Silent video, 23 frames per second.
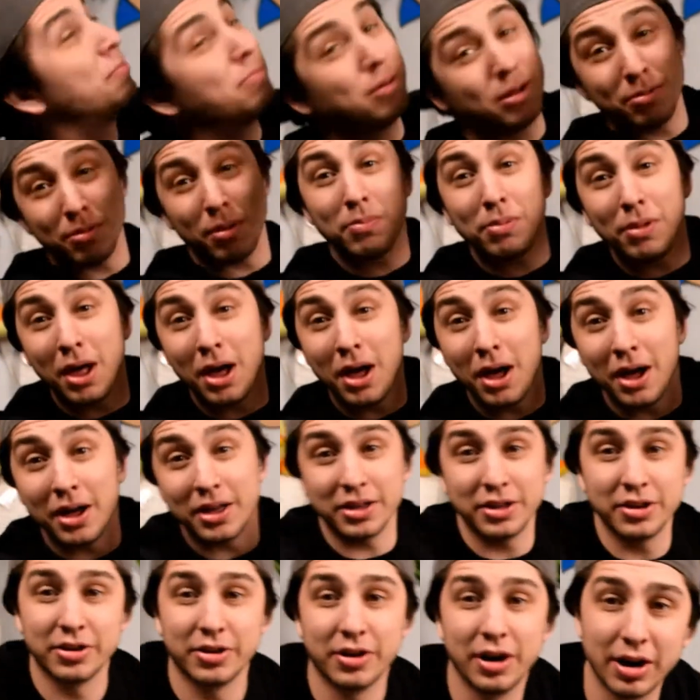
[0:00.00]
blah, blah, blah. You
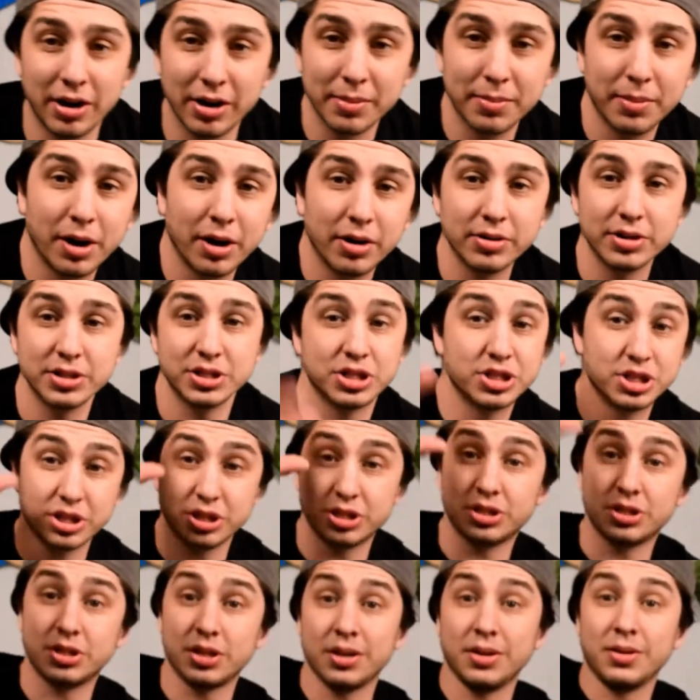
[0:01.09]
know how I'm always
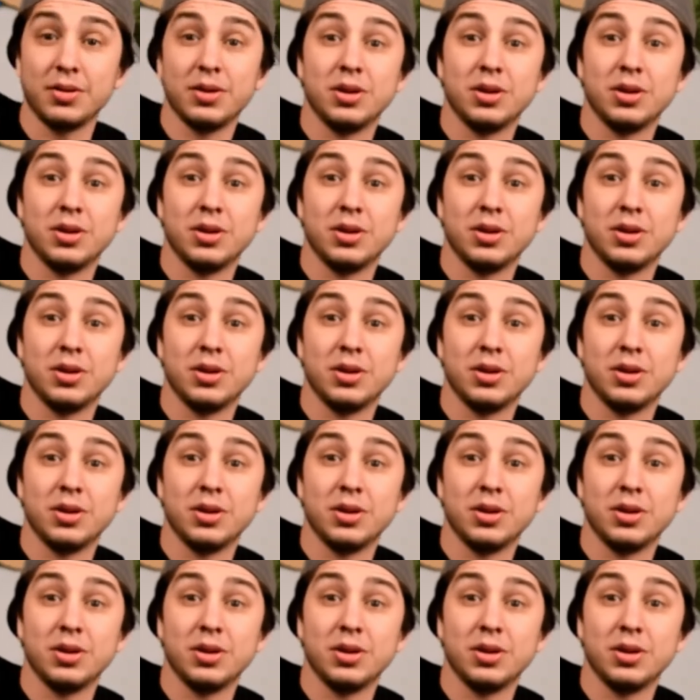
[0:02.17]
just